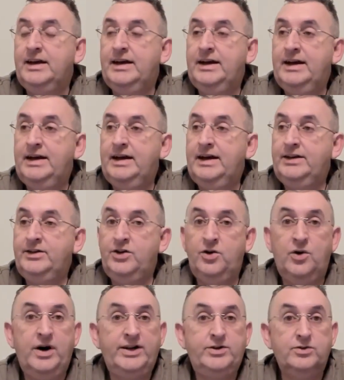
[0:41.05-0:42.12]

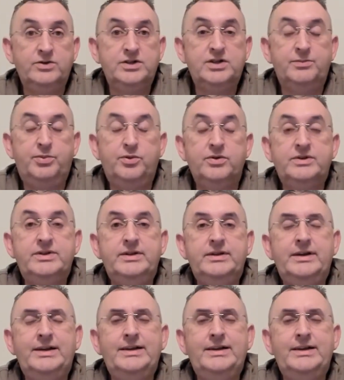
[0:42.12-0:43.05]
no, I don't support it.